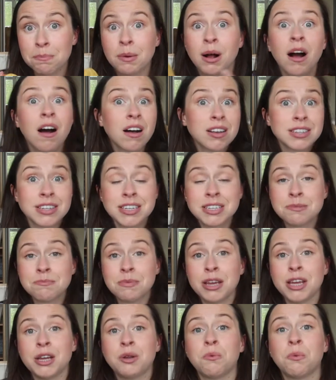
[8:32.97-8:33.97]
because it is
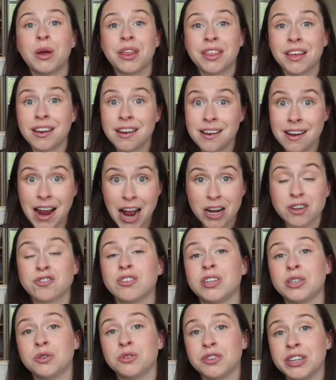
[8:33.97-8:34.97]
made with
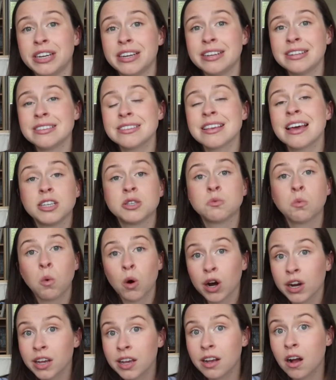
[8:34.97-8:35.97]
natural ingredients, is
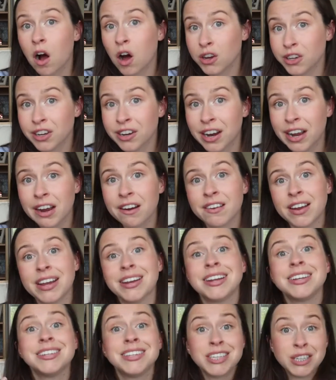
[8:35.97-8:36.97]
working on your hair
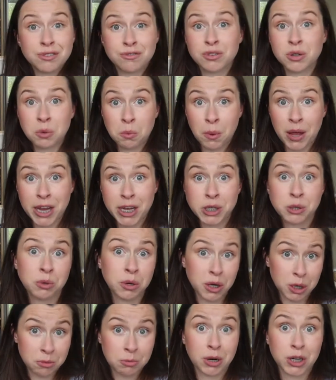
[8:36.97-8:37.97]
in a different way to a
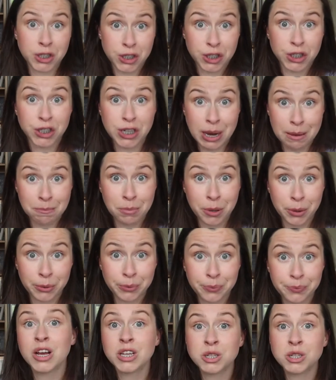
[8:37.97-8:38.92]
commercial shampoo.